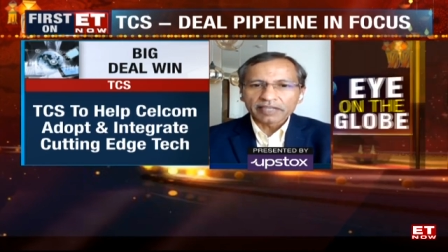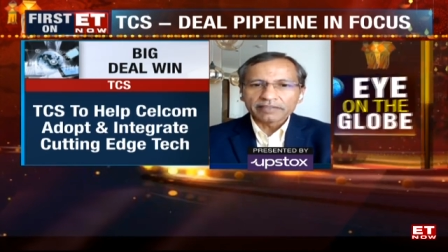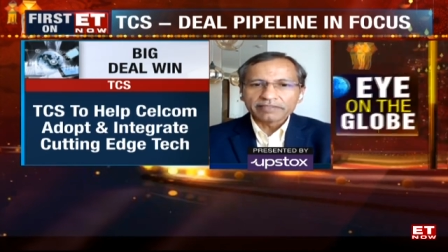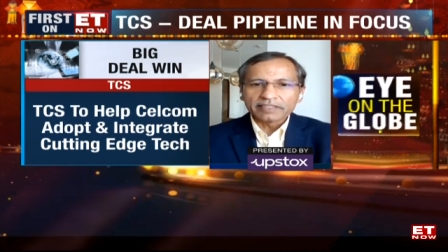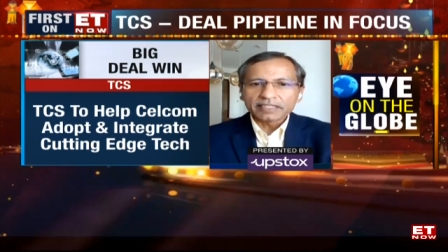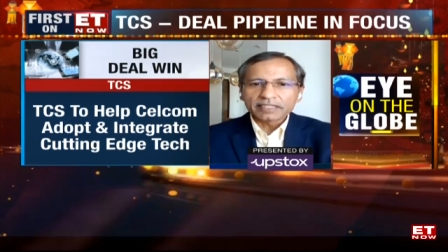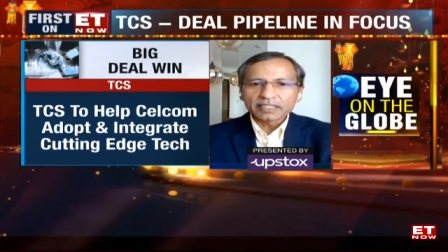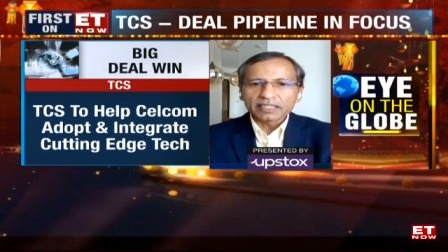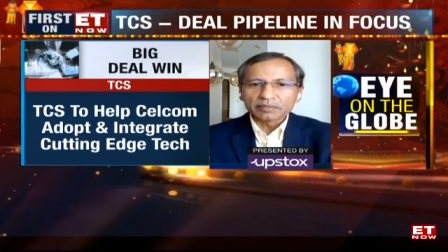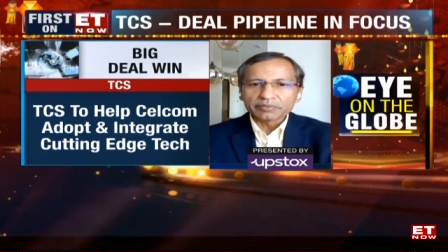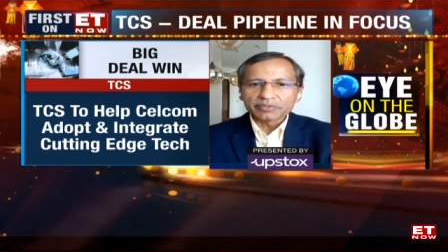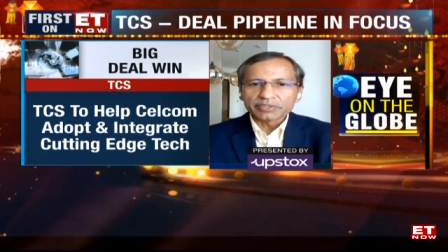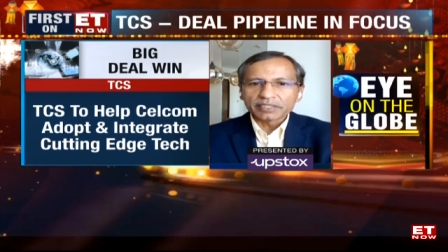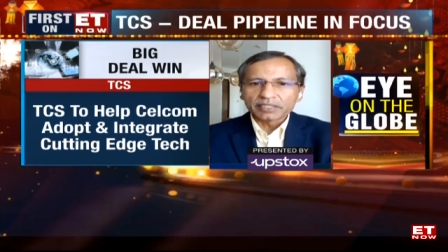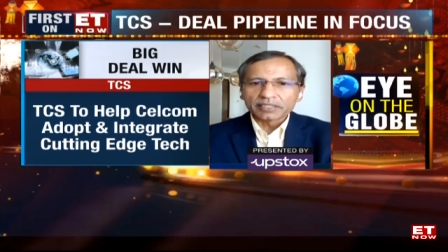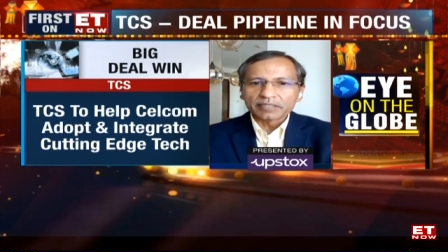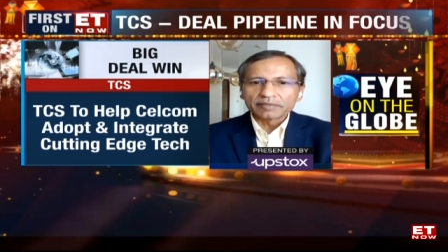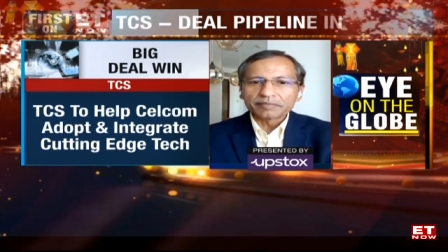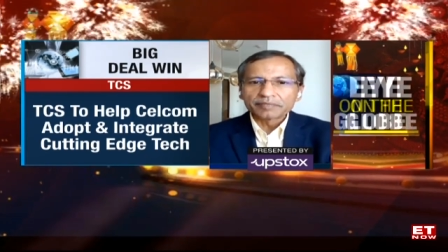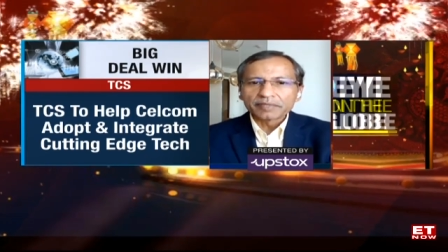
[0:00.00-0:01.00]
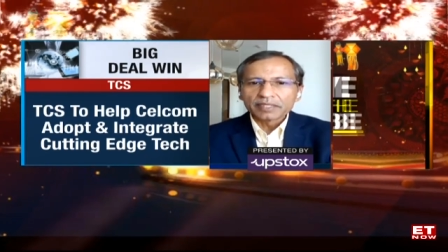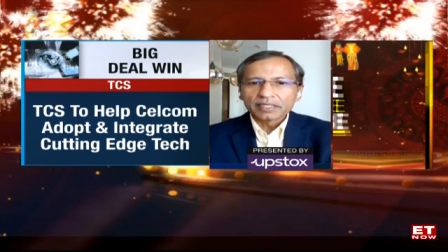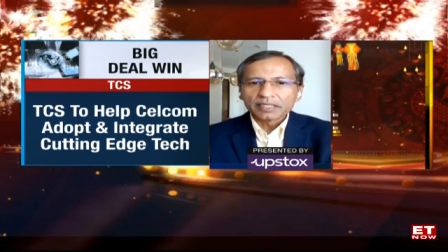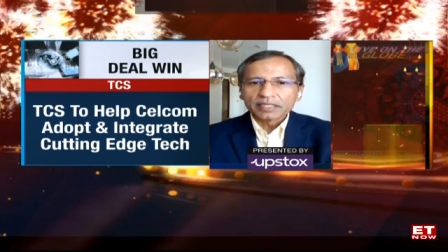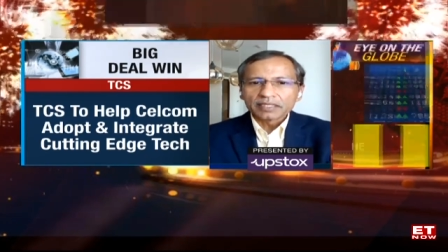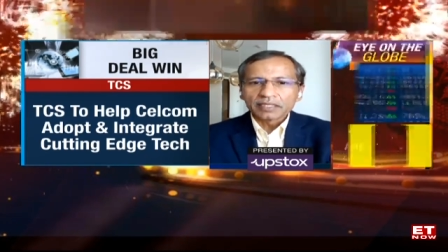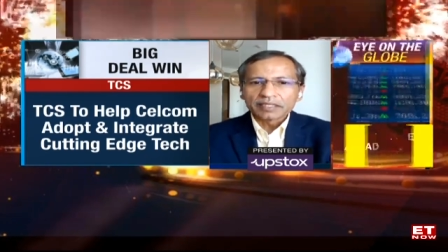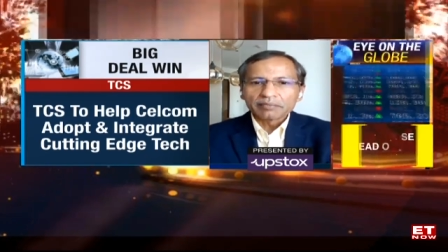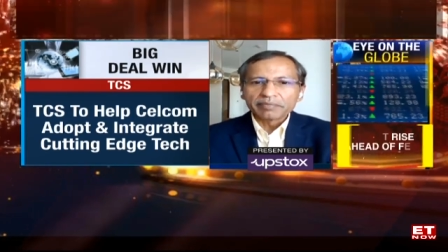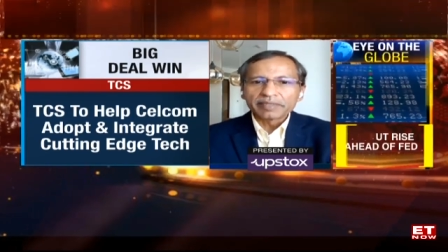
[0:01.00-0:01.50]
5G comes in,
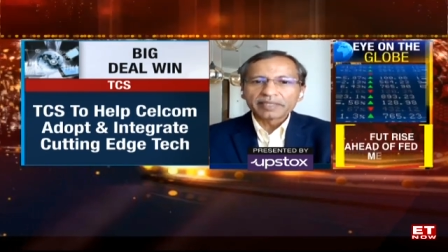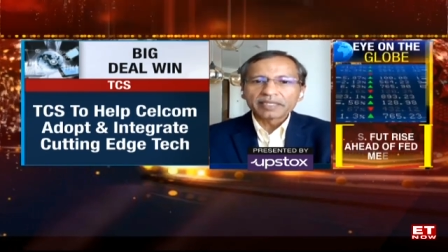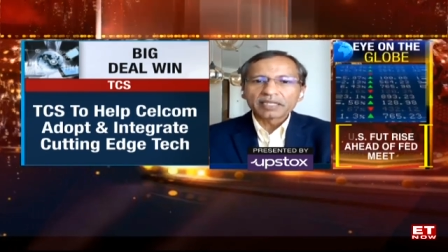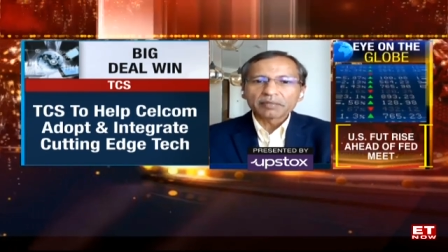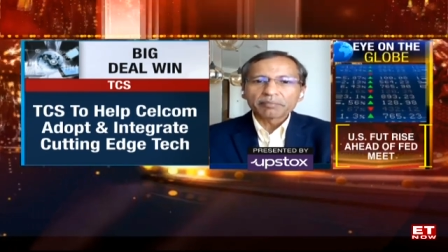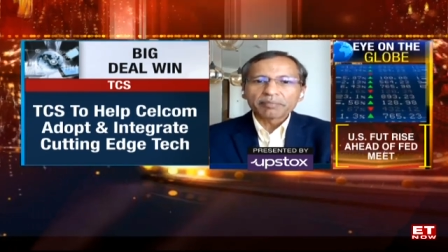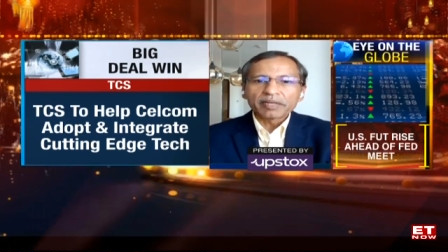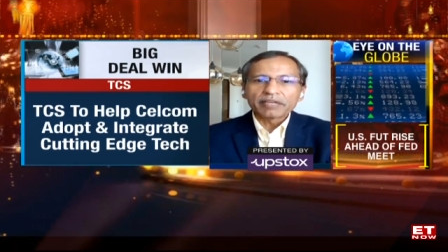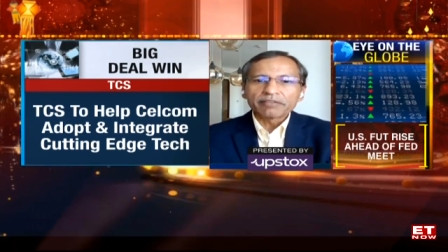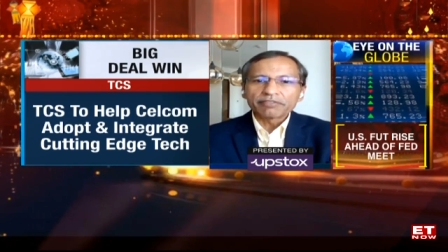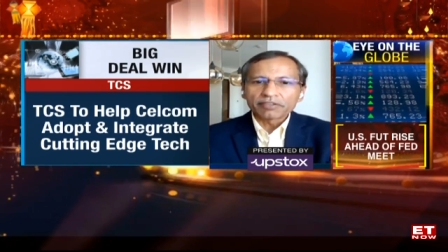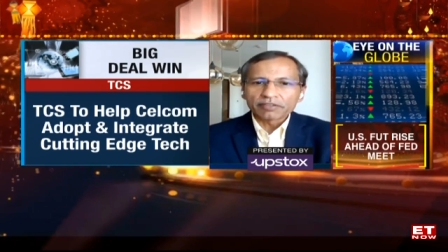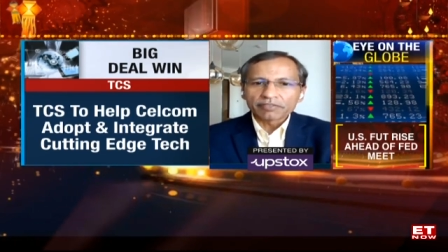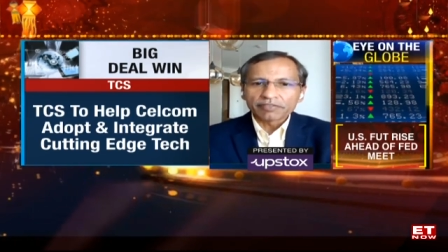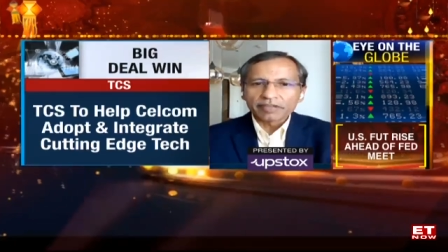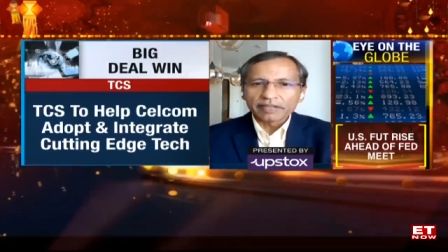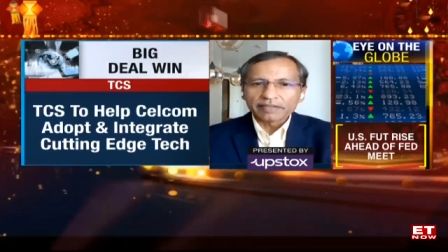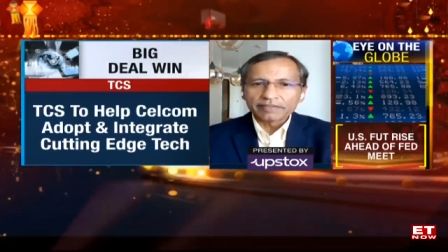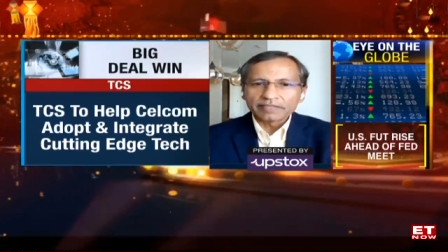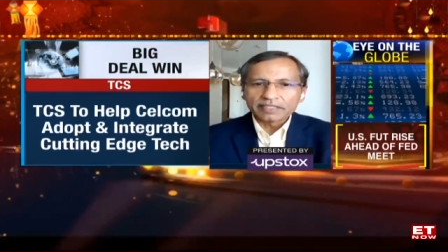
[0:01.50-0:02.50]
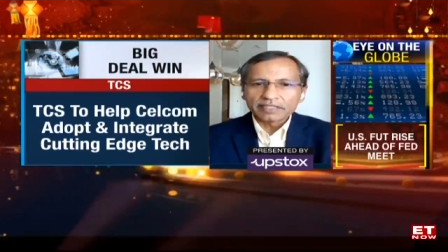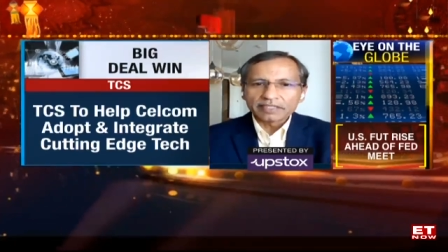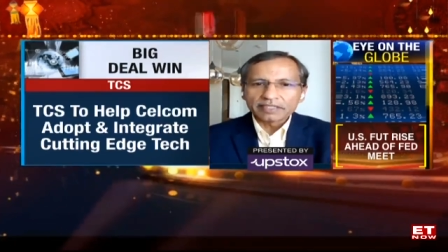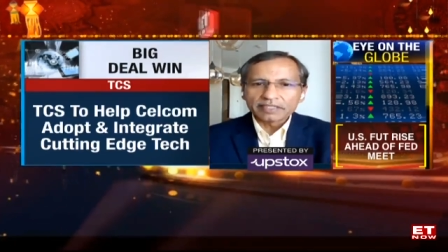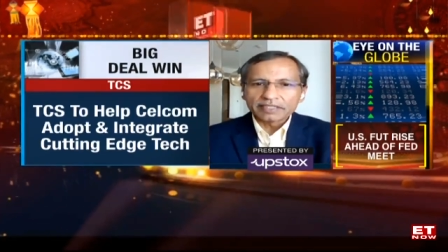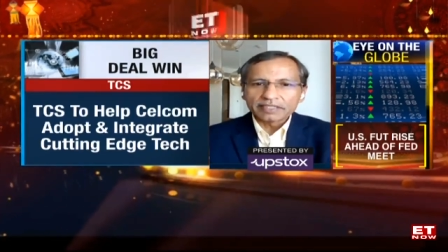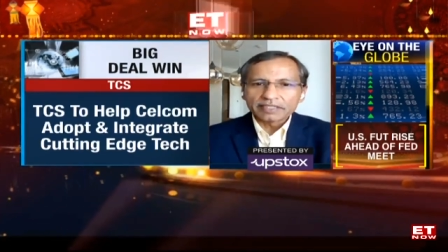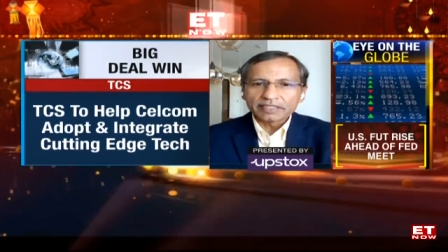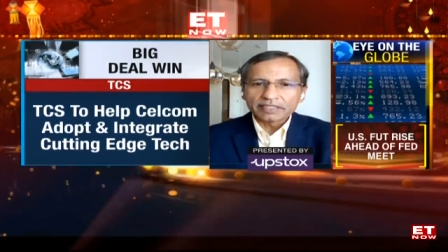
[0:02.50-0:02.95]
the bigger play for 5G